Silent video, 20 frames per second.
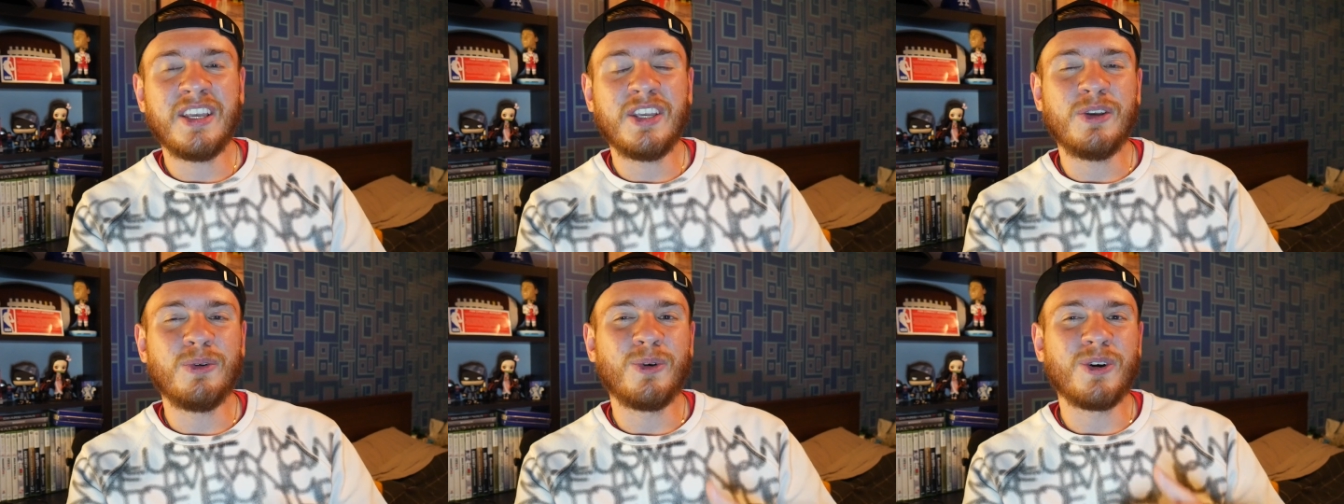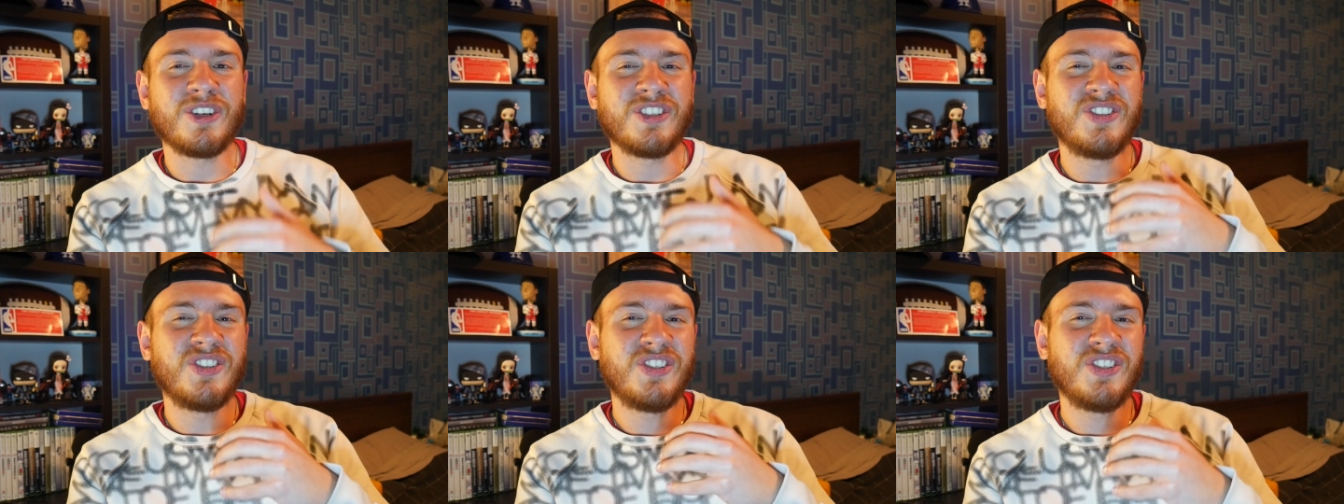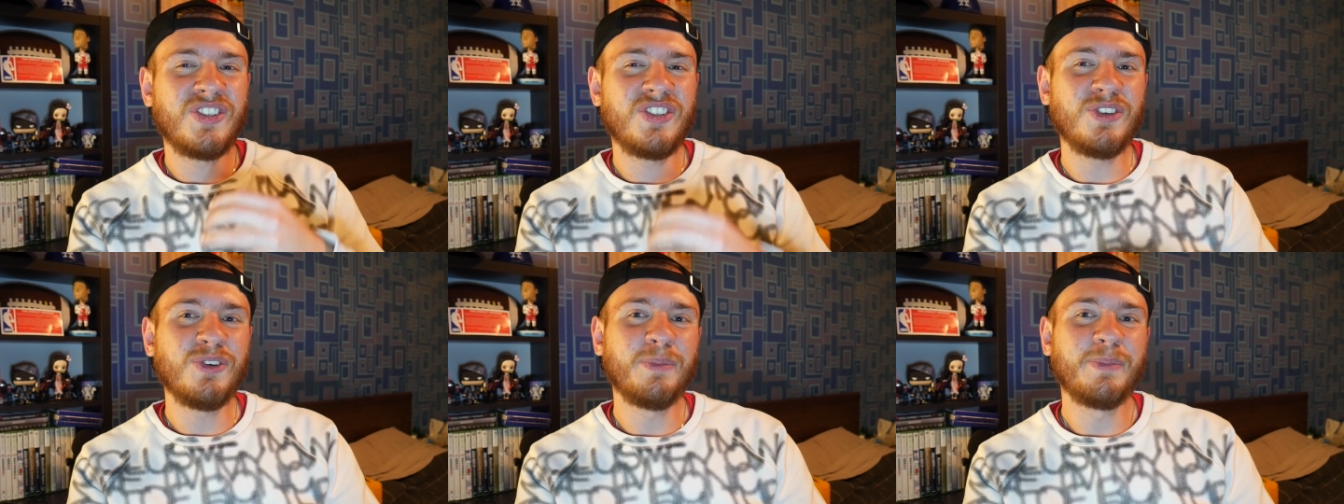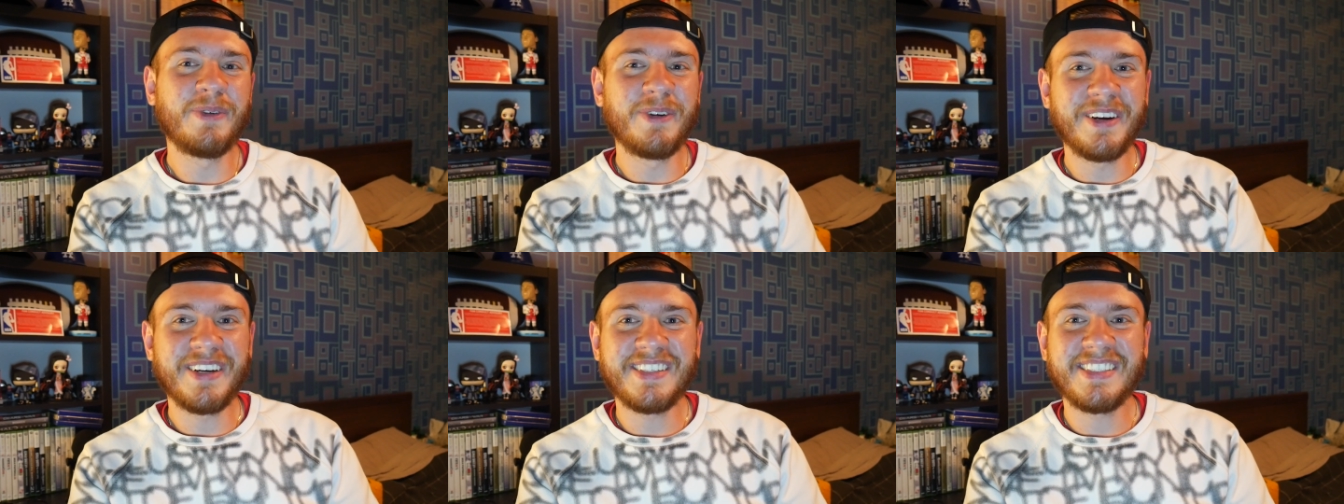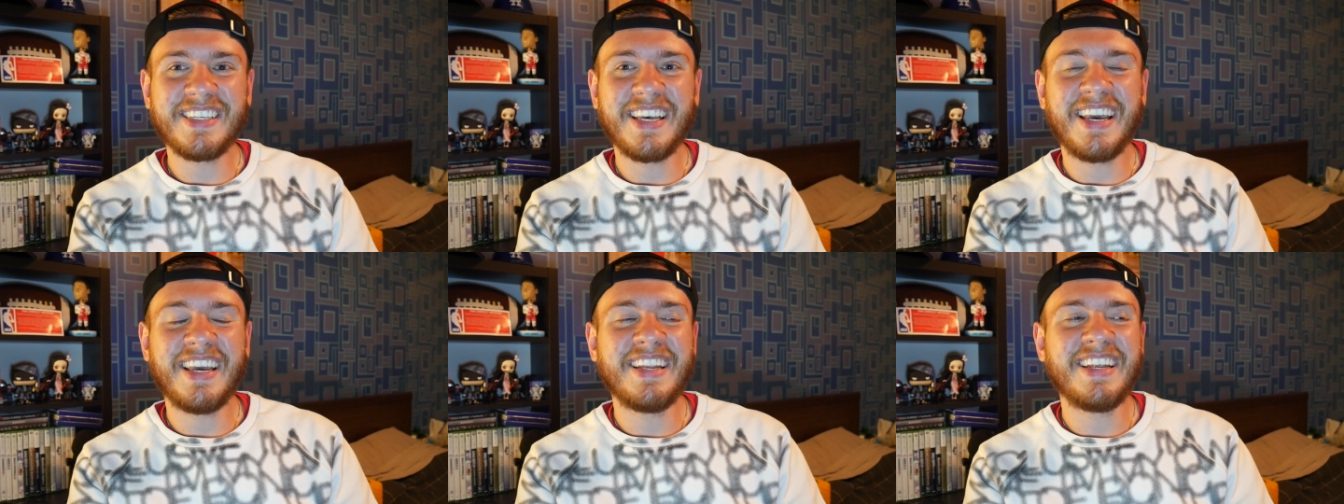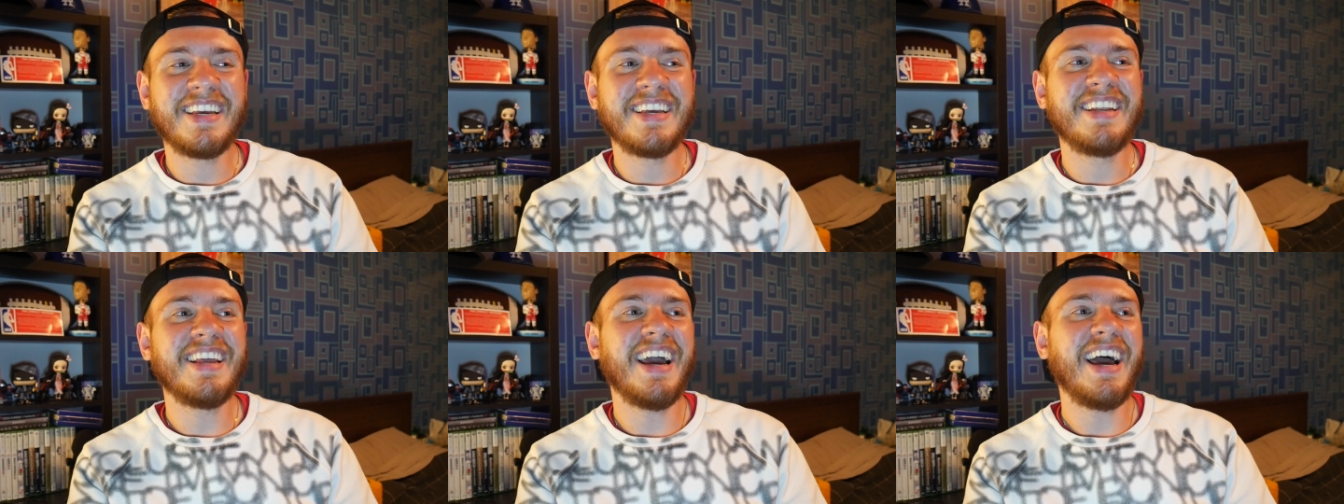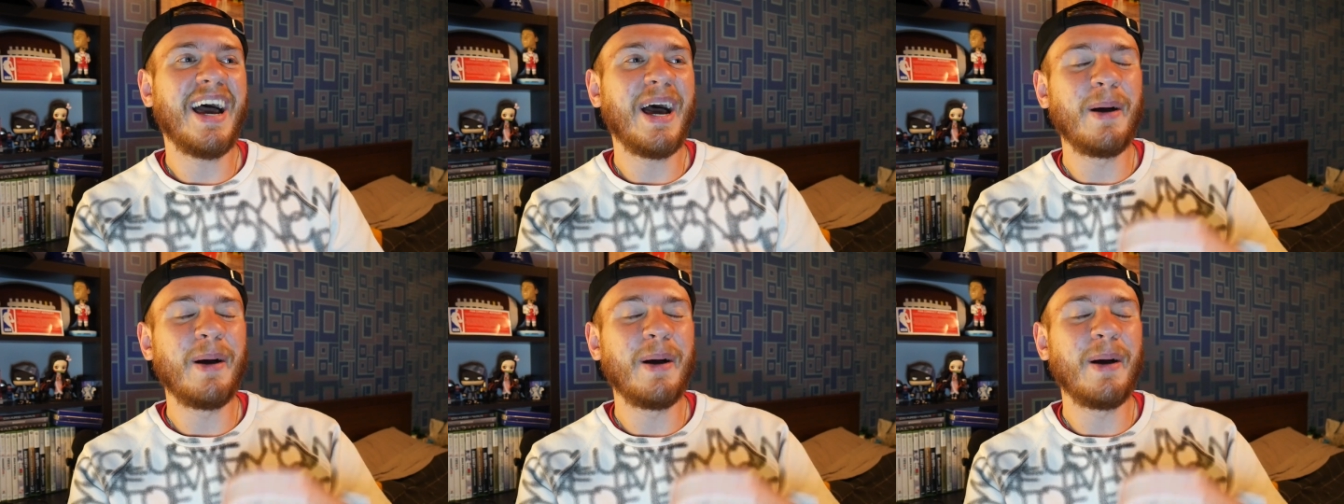you are super excited